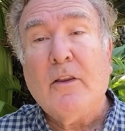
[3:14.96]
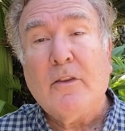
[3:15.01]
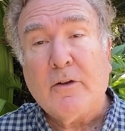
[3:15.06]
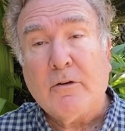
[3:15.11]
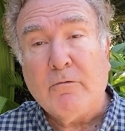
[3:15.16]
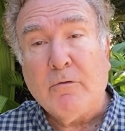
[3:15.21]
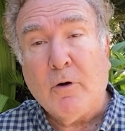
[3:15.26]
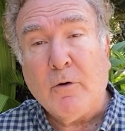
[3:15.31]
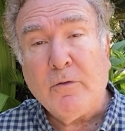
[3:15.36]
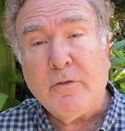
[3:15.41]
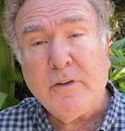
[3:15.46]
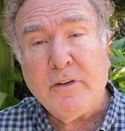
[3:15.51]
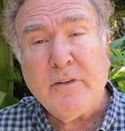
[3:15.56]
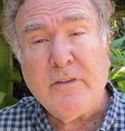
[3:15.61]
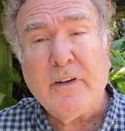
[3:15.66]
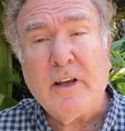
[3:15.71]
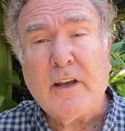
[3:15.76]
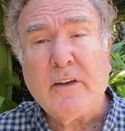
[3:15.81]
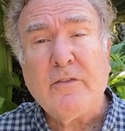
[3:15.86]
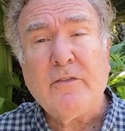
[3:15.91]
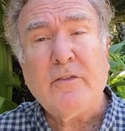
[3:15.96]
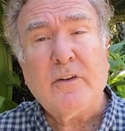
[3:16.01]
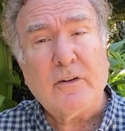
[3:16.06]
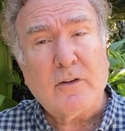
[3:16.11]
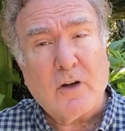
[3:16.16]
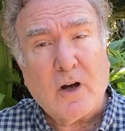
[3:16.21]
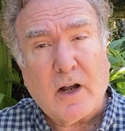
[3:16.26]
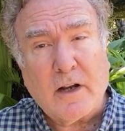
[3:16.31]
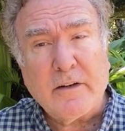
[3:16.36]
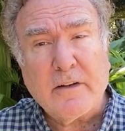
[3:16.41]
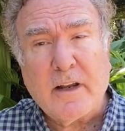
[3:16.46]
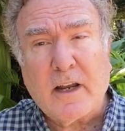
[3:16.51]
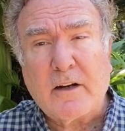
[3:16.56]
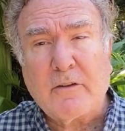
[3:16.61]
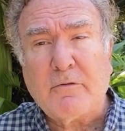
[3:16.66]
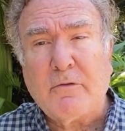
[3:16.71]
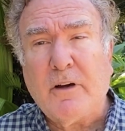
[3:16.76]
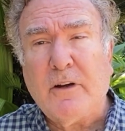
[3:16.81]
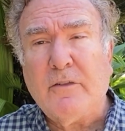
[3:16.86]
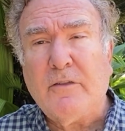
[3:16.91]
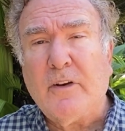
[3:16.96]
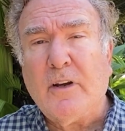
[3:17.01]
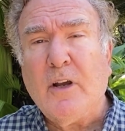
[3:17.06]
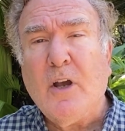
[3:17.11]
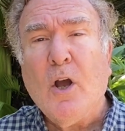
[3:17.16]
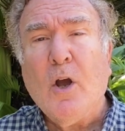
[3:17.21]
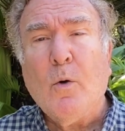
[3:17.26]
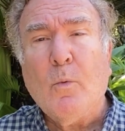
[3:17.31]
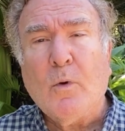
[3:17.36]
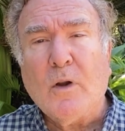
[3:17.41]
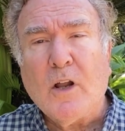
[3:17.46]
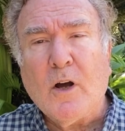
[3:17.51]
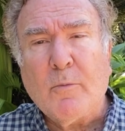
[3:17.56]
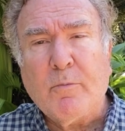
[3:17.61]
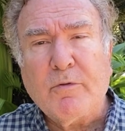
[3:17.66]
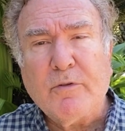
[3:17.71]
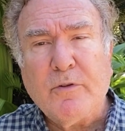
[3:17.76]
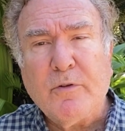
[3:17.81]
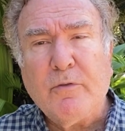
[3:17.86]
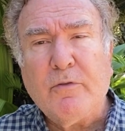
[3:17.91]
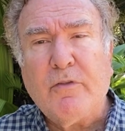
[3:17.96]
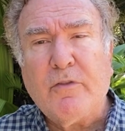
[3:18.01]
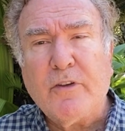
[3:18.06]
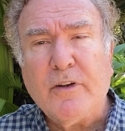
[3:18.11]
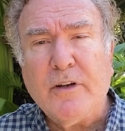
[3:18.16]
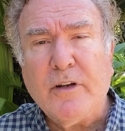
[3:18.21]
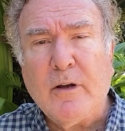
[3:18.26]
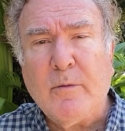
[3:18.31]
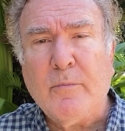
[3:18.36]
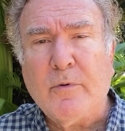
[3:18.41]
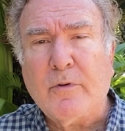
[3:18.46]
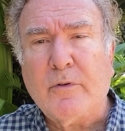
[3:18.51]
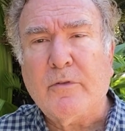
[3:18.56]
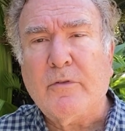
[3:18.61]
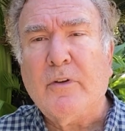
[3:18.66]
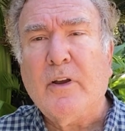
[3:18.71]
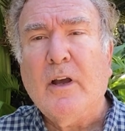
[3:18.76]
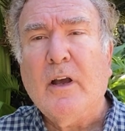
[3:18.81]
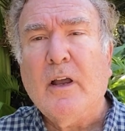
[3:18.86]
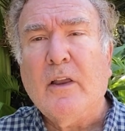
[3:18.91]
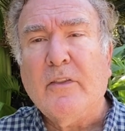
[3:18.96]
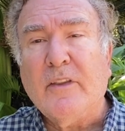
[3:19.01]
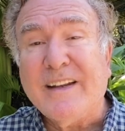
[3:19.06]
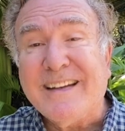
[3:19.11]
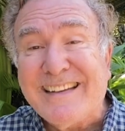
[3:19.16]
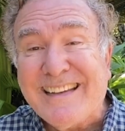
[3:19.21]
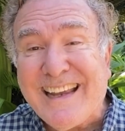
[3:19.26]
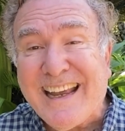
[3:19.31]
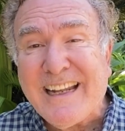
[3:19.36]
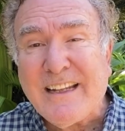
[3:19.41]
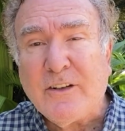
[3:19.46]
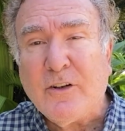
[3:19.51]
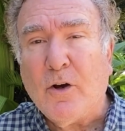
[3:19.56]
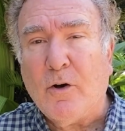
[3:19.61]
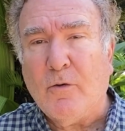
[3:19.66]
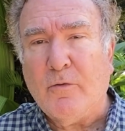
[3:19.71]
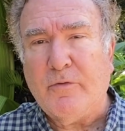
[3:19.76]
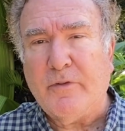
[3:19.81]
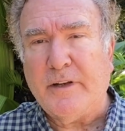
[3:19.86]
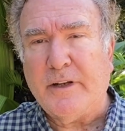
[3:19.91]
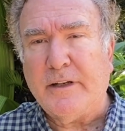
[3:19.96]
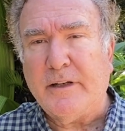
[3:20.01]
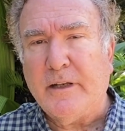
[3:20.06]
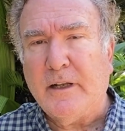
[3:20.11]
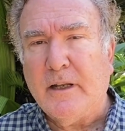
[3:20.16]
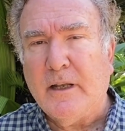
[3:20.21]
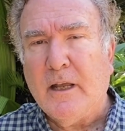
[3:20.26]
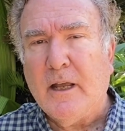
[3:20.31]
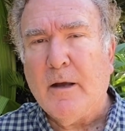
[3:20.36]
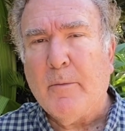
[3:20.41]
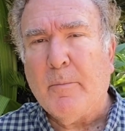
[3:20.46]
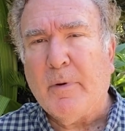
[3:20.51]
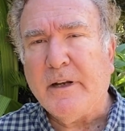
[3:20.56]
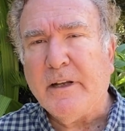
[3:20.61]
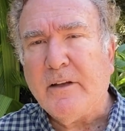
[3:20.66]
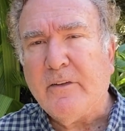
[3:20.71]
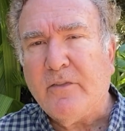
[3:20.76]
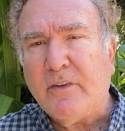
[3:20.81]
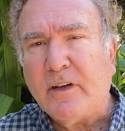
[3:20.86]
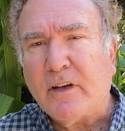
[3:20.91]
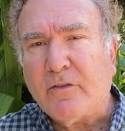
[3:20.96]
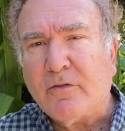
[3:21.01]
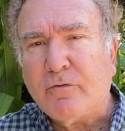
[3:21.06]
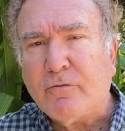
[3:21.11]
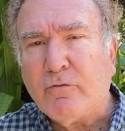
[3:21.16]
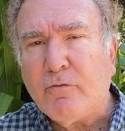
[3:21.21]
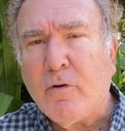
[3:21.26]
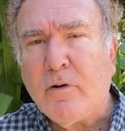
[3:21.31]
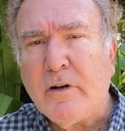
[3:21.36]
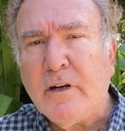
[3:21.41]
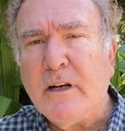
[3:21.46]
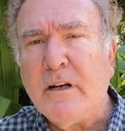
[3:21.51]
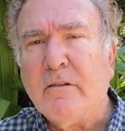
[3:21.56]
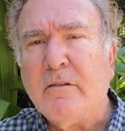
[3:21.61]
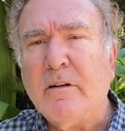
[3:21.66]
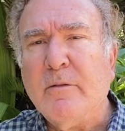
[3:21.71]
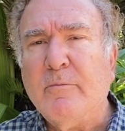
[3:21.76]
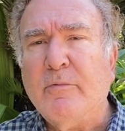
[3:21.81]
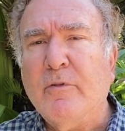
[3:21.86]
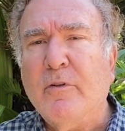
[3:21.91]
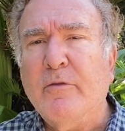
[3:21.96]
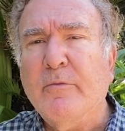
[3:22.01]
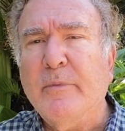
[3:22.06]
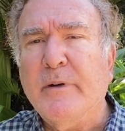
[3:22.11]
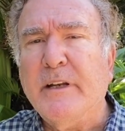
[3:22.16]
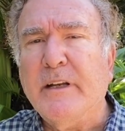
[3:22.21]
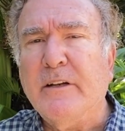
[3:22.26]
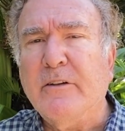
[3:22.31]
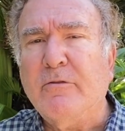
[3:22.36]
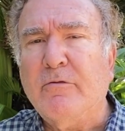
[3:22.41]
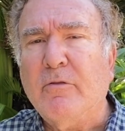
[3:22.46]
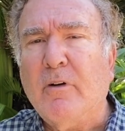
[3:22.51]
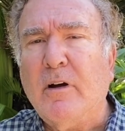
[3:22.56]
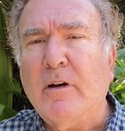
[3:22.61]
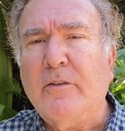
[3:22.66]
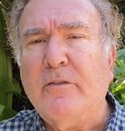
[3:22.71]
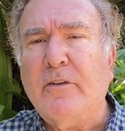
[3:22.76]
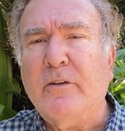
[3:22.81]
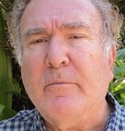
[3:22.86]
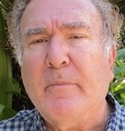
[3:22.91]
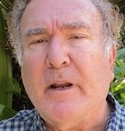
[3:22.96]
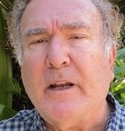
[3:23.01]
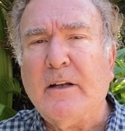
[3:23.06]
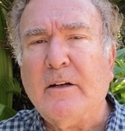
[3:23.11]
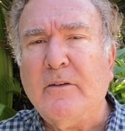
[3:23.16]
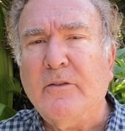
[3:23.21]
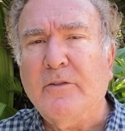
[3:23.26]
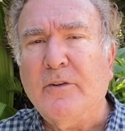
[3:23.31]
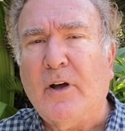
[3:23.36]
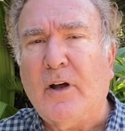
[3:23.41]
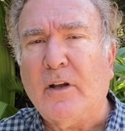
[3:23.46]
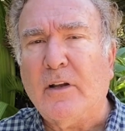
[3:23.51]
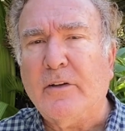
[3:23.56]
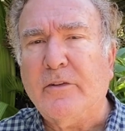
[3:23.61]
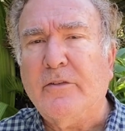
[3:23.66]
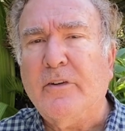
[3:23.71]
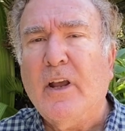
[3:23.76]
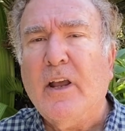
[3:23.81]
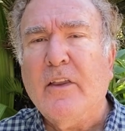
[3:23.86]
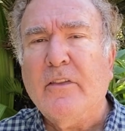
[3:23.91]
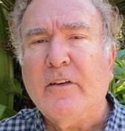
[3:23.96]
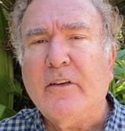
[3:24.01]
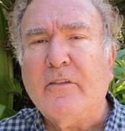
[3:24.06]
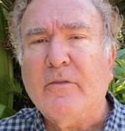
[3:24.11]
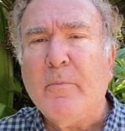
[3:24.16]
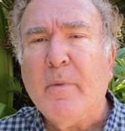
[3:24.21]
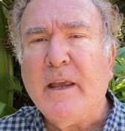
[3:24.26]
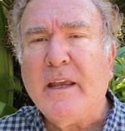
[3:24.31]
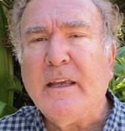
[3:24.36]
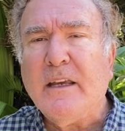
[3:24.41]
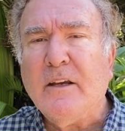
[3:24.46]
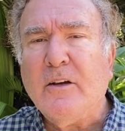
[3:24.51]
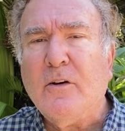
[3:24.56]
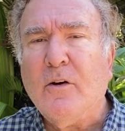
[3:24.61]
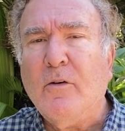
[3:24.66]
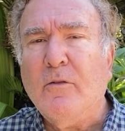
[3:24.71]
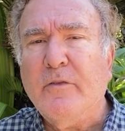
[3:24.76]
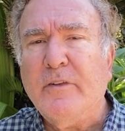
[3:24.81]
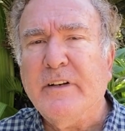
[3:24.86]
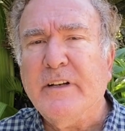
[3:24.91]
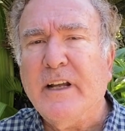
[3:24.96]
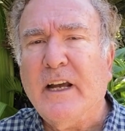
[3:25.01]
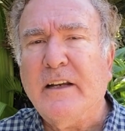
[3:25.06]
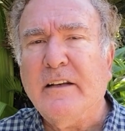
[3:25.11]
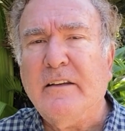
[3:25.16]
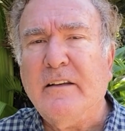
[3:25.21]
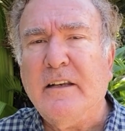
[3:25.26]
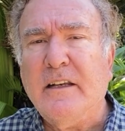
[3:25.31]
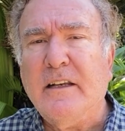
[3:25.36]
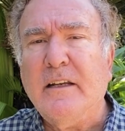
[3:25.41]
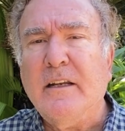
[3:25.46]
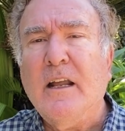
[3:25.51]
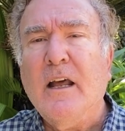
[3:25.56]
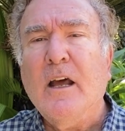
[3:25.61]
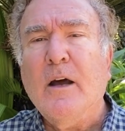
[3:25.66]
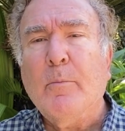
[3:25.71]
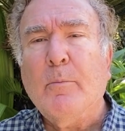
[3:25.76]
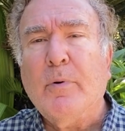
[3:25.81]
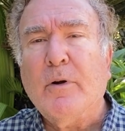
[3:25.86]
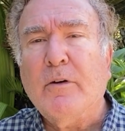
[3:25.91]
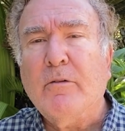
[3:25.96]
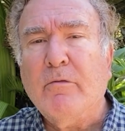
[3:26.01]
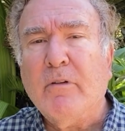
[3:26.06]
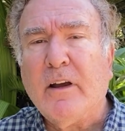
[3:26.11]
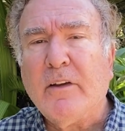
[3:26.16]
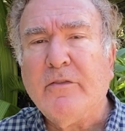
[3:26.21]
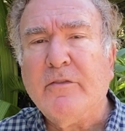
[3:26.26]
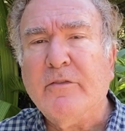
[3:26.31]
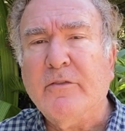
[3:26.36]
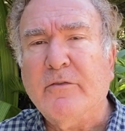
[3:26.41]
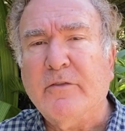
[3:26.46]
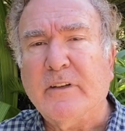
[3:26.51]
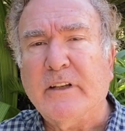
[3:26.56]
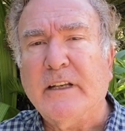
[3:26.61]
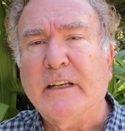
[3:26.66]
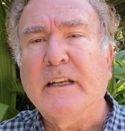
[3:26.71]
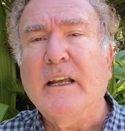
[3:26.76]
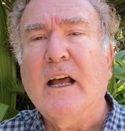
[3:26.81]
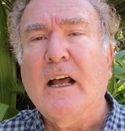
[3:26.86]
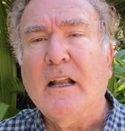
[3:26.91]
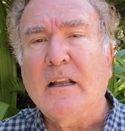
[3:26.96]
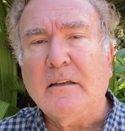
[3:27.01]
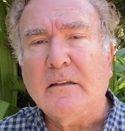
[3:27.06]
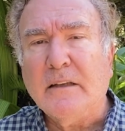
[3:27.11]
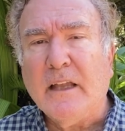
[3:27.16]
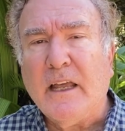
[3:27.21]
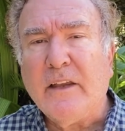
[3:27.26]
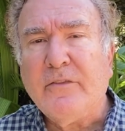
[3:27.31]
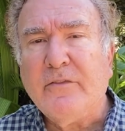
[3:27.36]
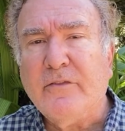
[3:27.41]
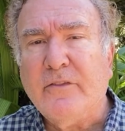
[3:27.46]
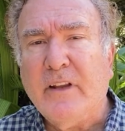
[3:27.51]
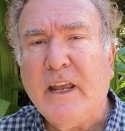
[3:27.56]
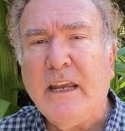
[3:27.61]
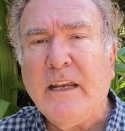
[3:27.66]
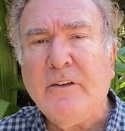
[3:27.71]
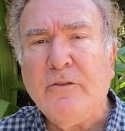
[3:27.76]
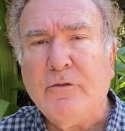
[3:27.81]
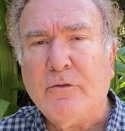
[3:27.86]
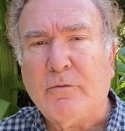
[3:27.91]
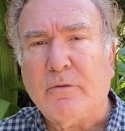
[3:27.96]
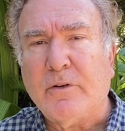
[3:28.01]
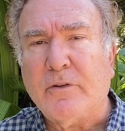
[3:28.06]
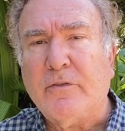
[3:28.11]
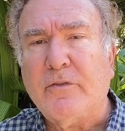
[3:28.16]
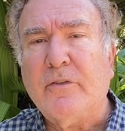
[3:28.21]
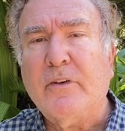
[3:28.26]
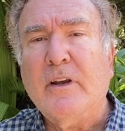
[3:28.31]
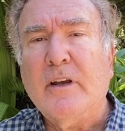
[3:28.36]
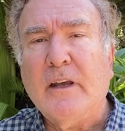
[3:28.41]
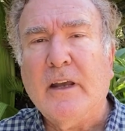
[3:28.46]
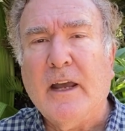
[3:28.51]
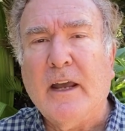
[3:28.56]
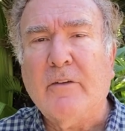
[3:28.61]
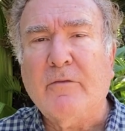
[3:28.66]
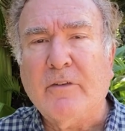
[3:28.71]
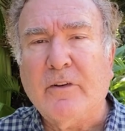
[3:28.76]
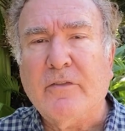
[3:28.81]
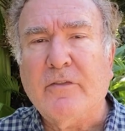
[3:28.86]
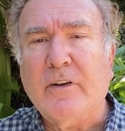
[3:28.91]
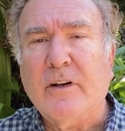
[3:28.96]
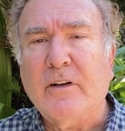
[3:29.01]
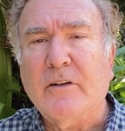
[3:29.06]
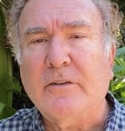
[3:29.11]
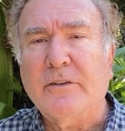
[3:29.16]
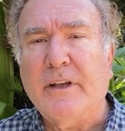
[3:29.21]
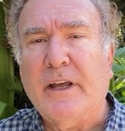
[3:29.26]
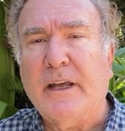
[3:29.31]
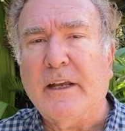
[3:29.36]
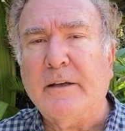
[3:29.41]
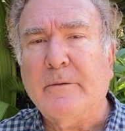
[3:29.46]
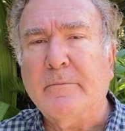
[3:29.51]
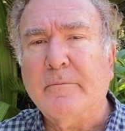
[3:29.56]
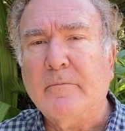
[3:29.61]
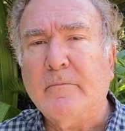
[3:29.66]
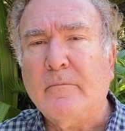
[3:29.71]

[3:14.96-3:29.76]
The growth in tests and contact tracing will help reduce the numbers that get COVID. But it's the extraordinary improvement in drugs and medical knowledge that's making COVID-19 progressively less dangerous every single day.